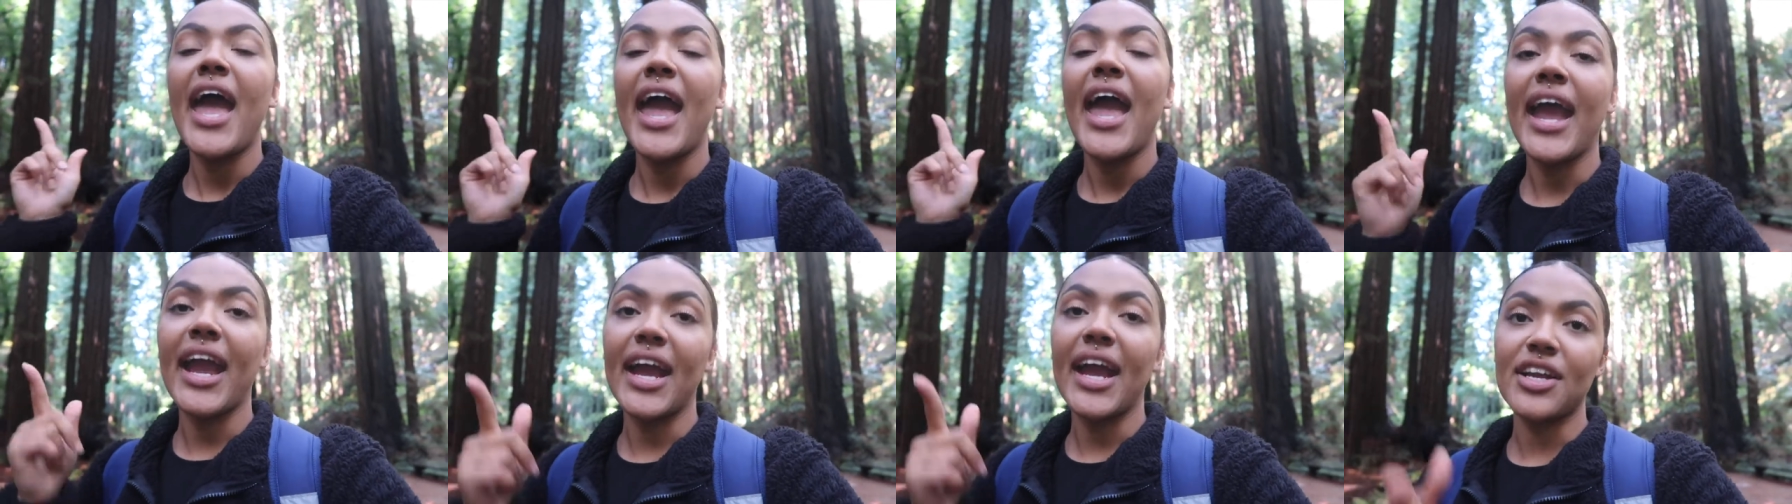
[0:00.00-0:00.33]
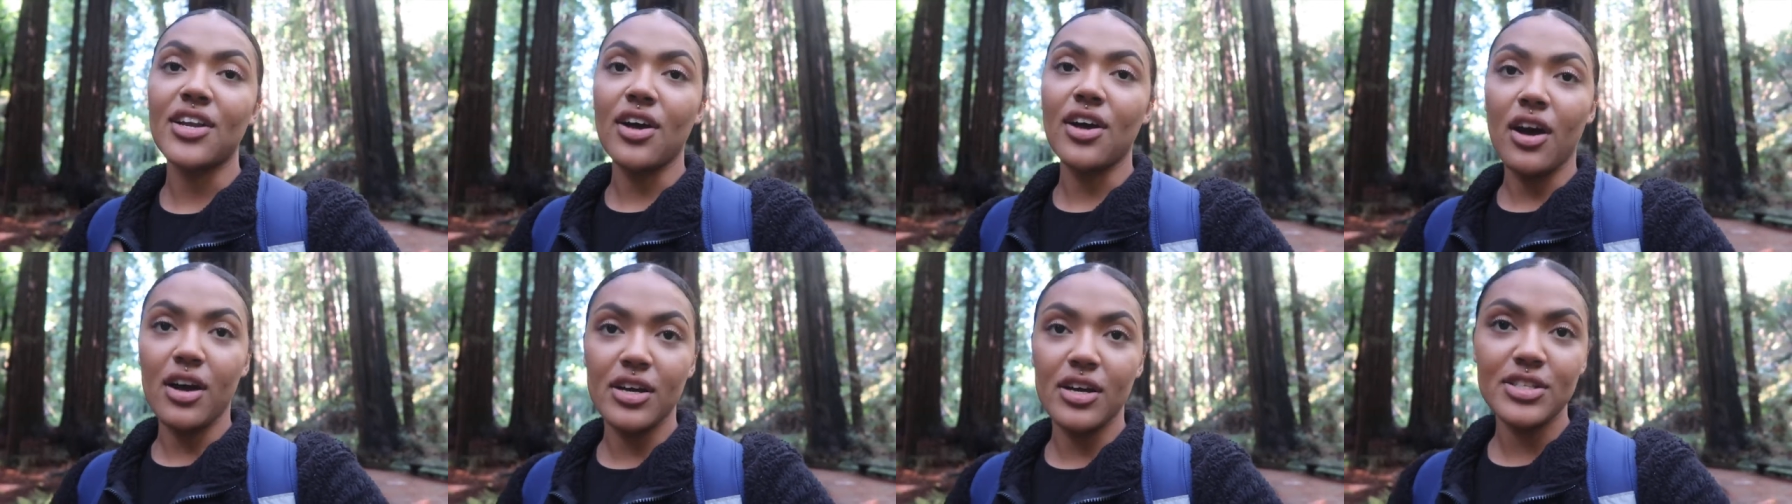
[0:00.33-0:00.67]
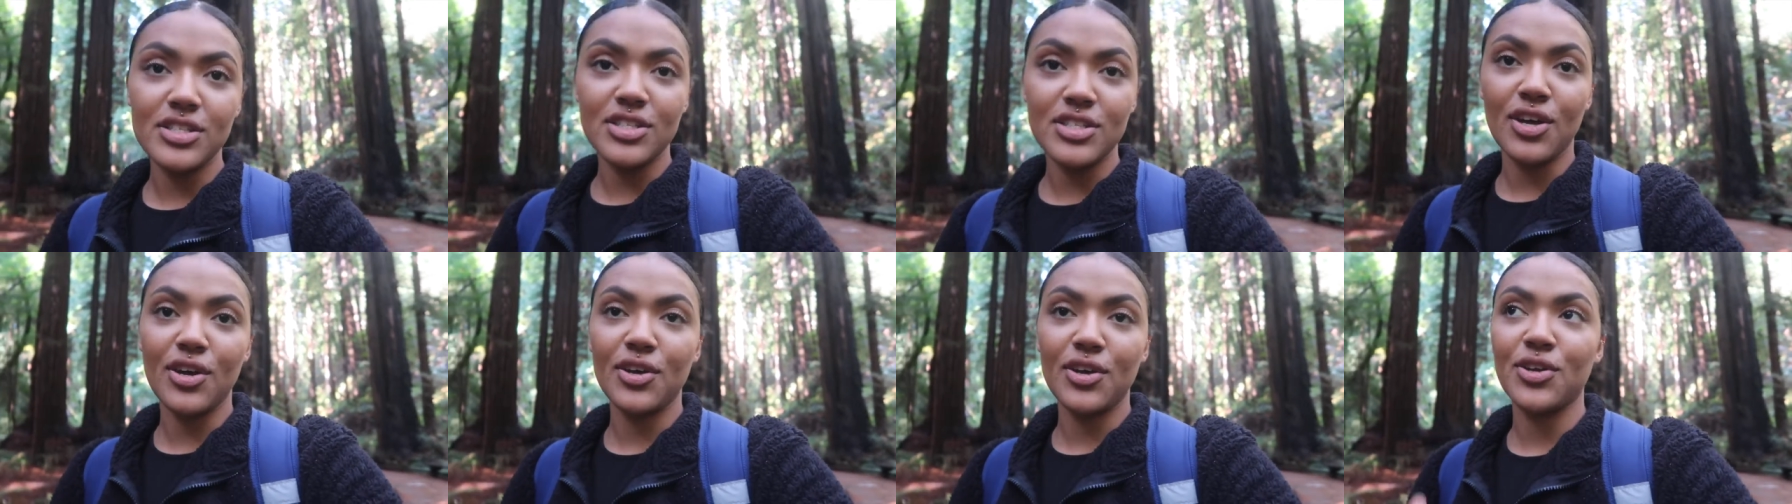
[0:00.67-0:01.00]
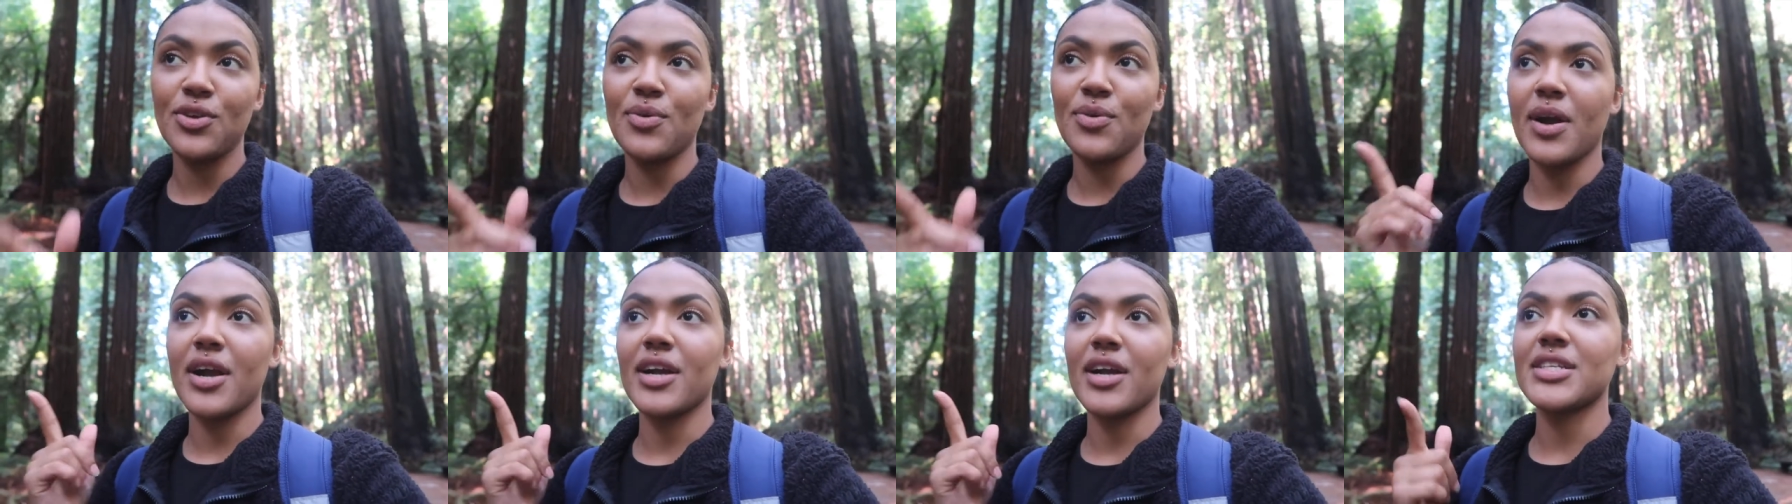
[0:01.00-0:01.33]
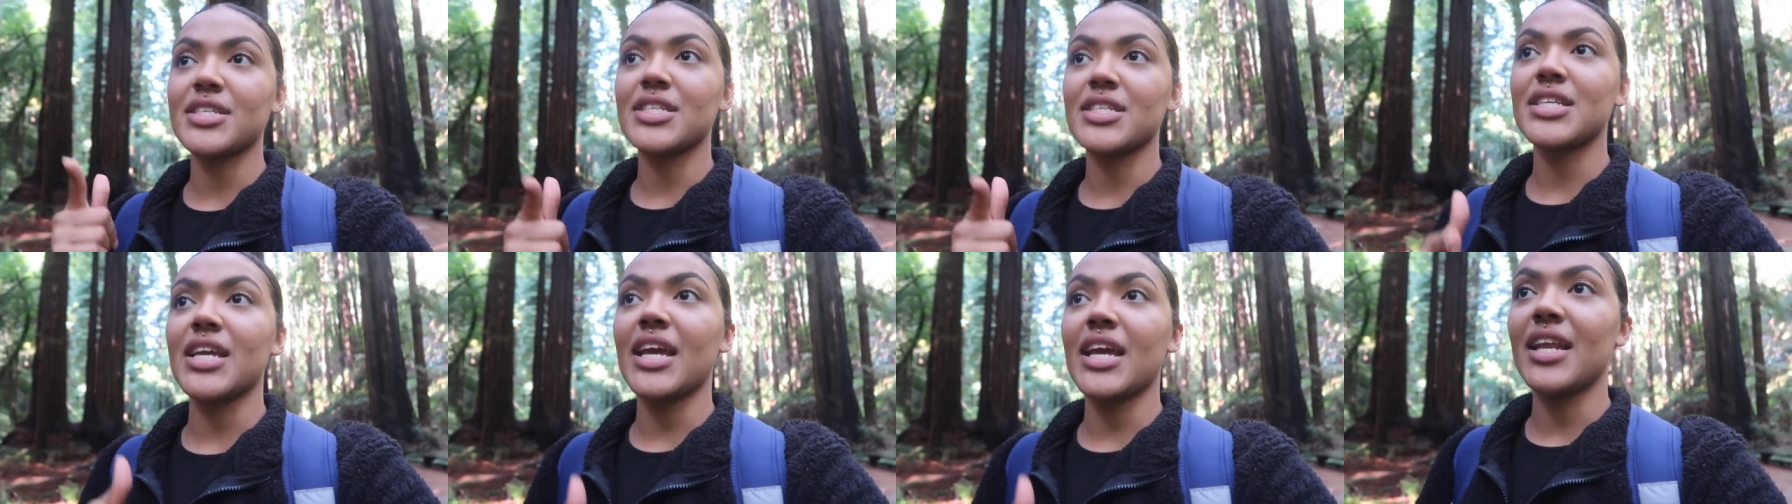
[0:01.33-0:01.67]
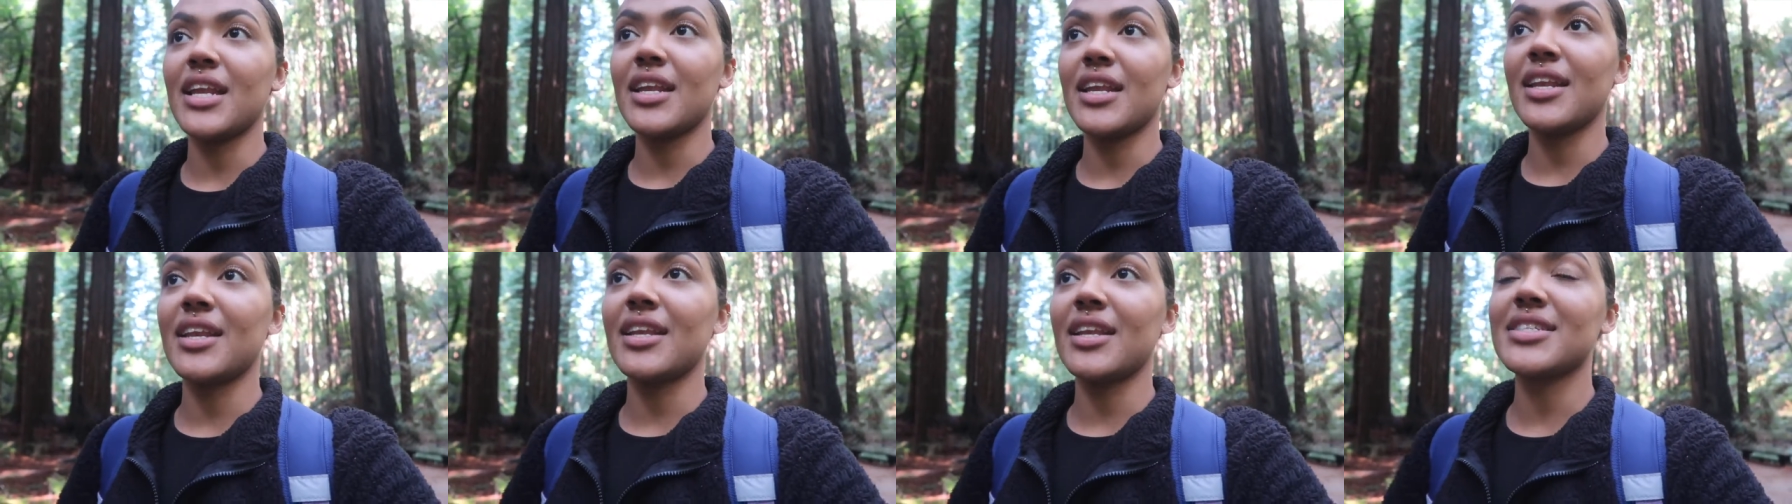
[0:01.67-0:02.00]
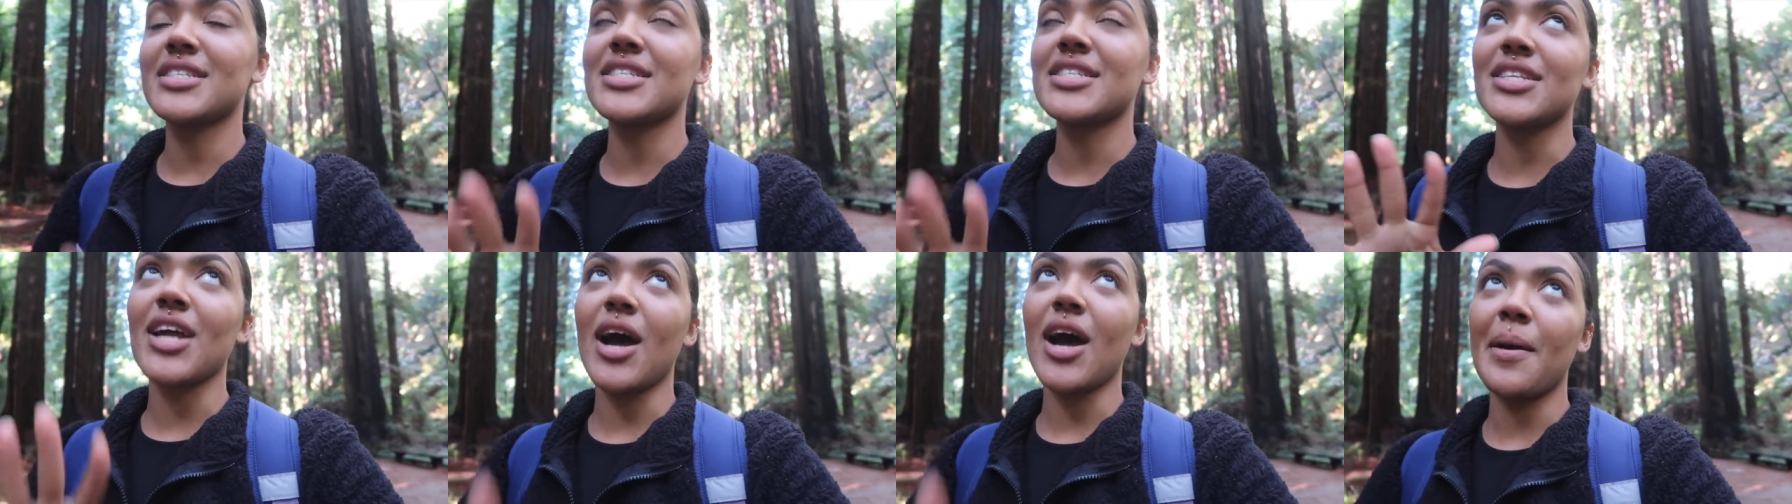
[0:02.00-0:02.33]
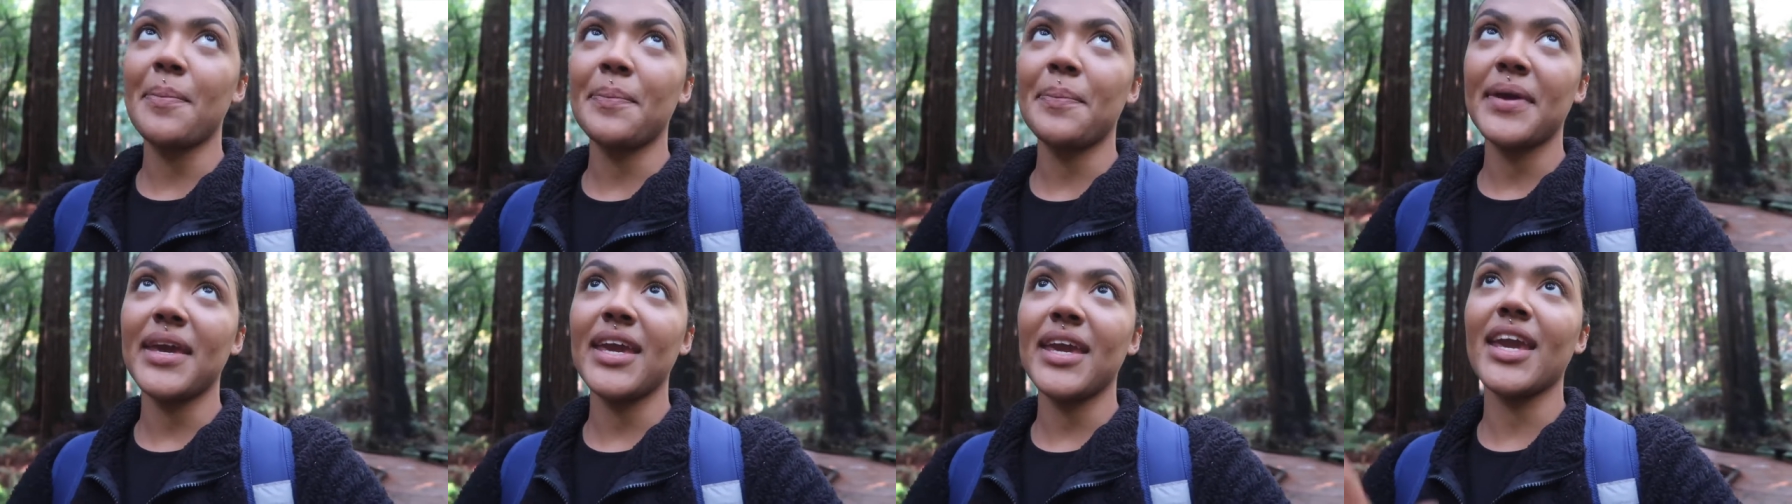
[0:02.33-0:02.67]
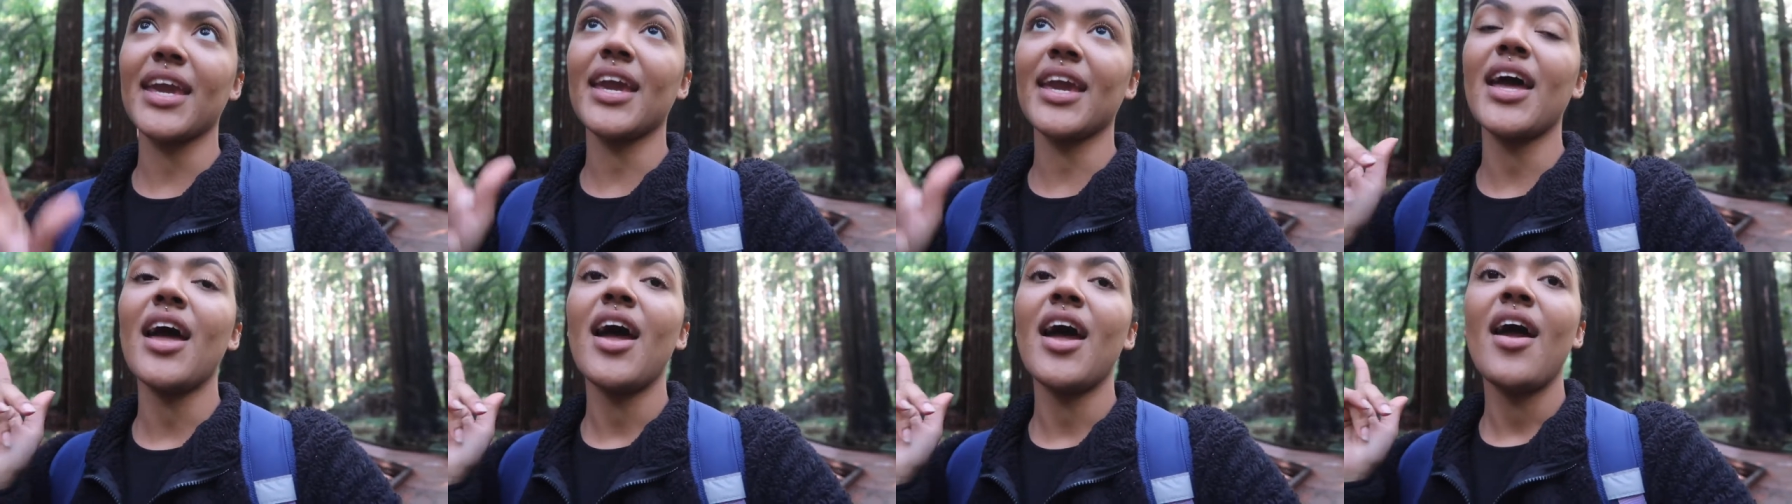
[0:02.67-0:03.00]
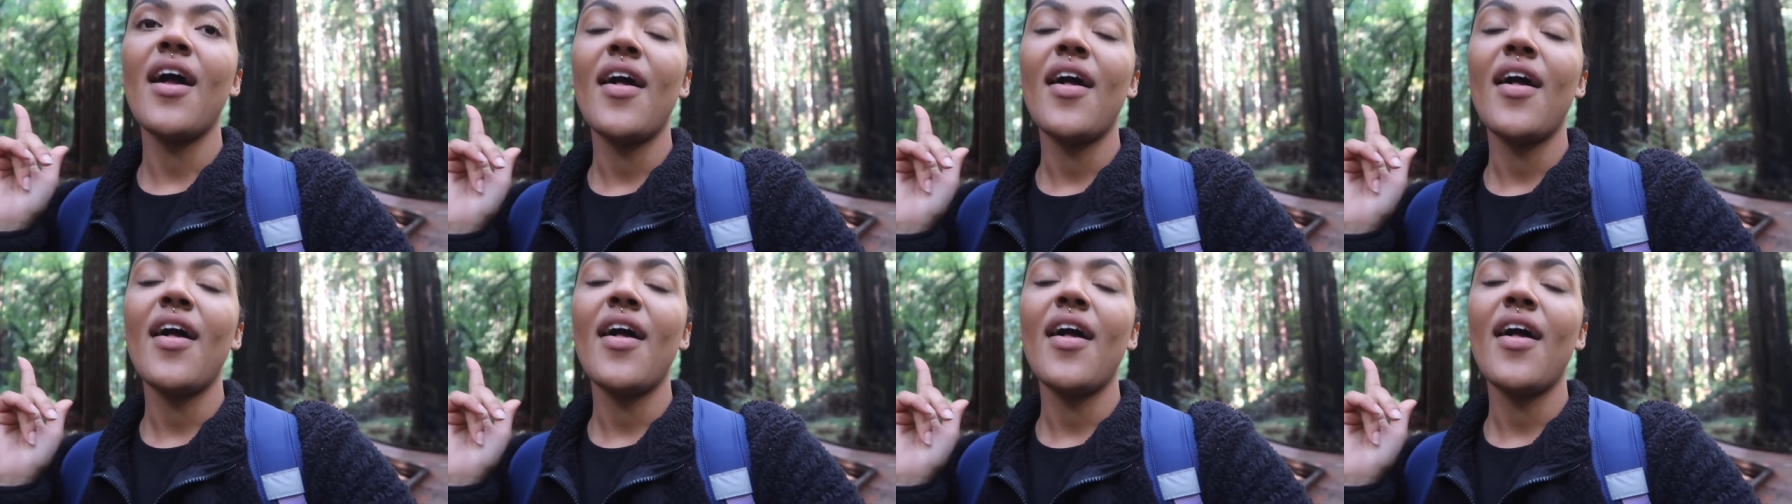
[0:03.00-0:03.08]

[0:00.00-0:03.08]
And also you are in stopping